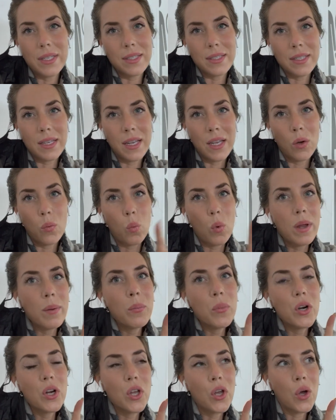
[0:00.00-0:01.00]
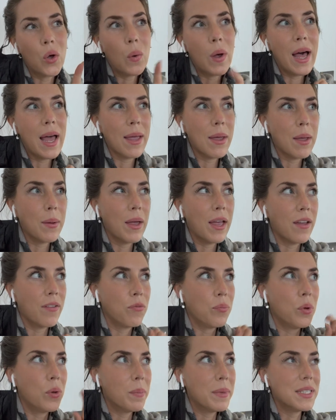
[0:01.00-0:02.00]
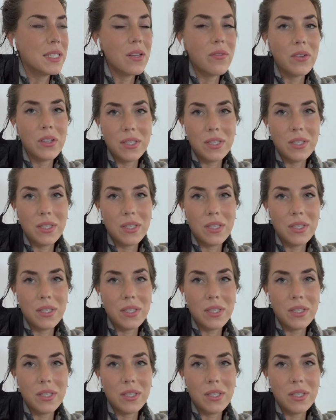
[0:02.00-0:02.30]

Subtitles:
Done. One more to go. I have put myself